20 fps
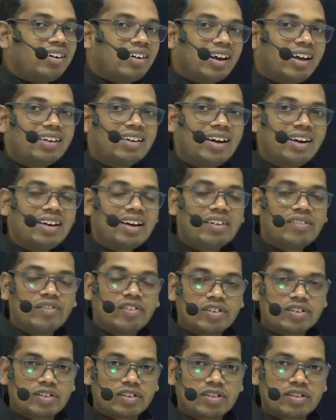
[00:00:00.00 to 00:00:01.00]
trachea and
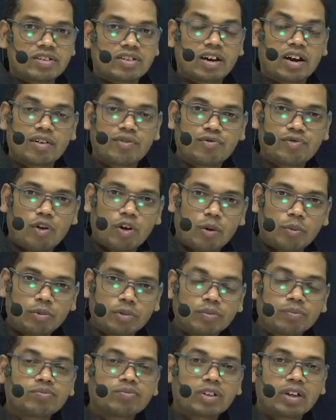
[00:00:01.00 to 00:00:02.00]
vessels are formed,
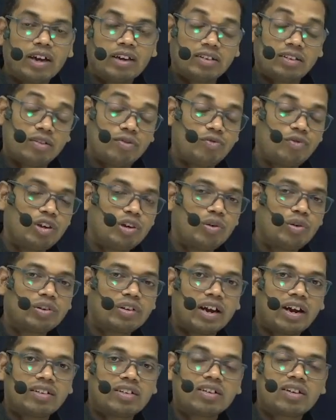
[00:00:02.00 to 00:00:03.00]
and we know
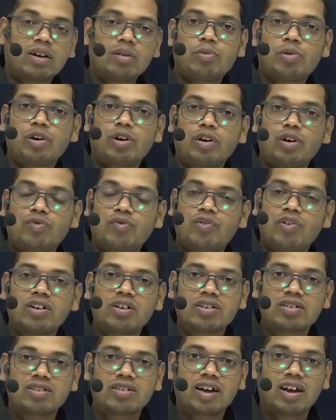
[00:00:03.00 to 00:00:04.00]
they are the component of
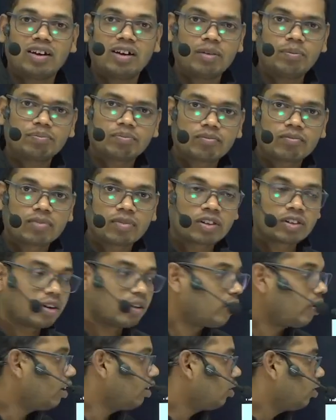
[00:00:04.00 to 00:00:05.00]
what? Xylem,
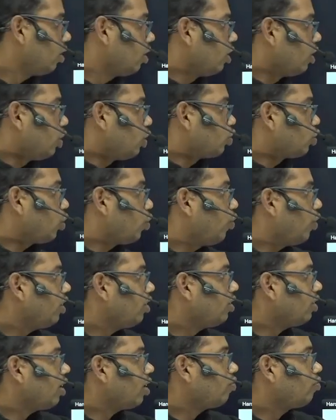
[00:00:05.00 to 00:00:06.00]
right? So when
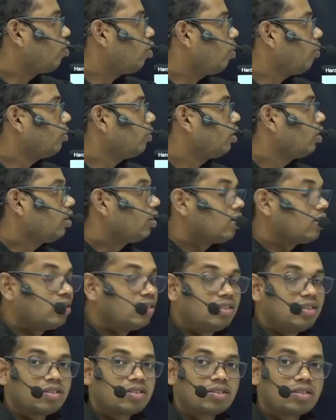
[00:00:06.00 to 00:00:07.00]
they are formed,
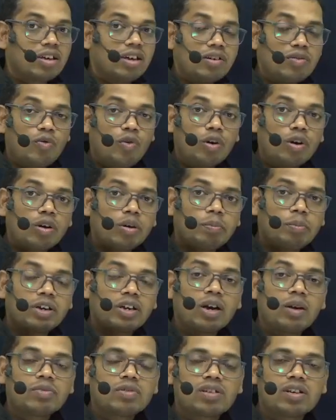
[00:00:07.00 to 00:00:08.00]
the cell wall
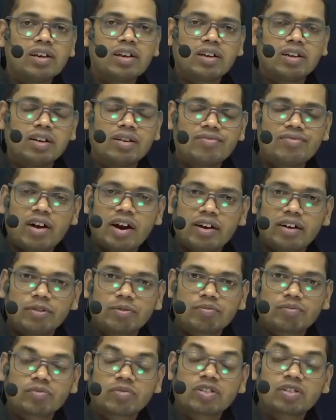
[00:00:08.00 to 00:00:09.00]
becomes lignified.
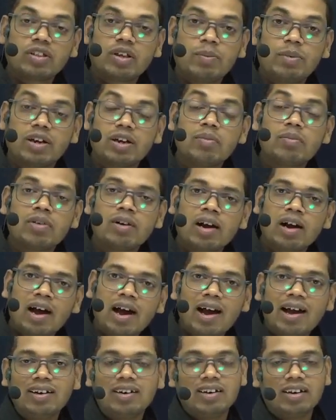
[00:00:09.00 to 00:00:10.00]
They become
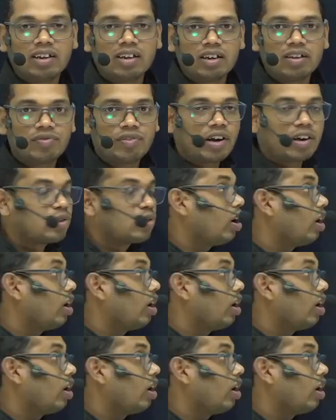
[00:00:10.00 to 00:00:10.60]
highly lignified. So